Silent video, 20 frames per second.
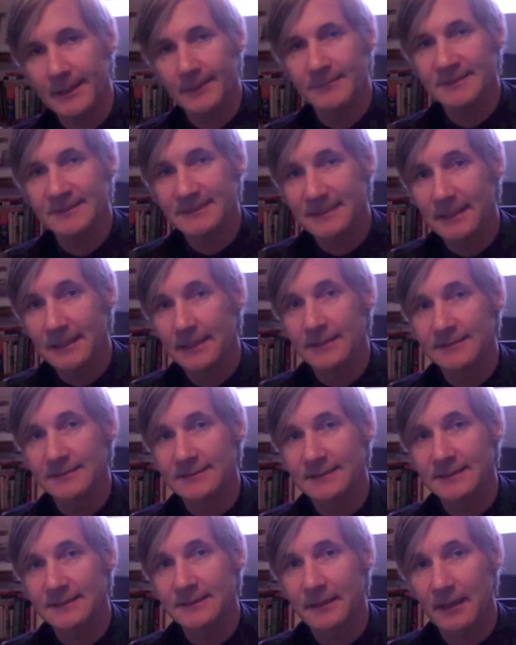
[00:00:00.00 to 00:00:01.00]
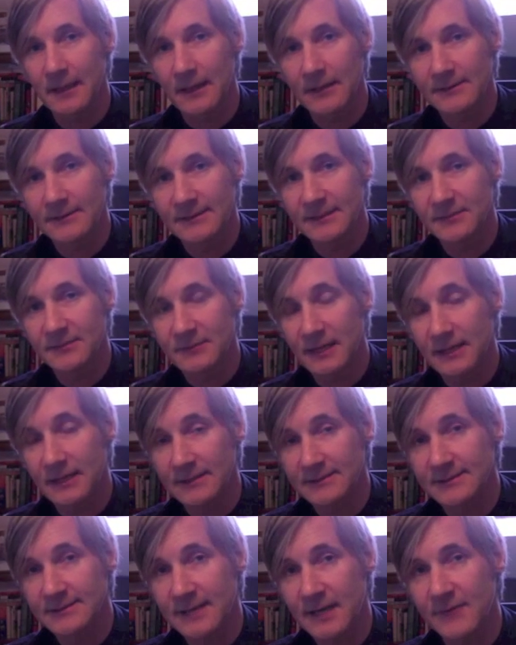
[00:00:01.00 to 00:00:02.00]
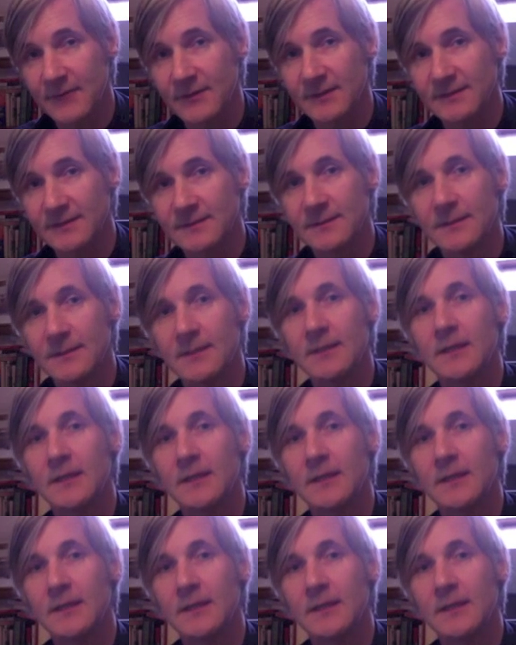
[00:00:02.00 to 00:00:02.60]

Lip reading: still a Cinderella service.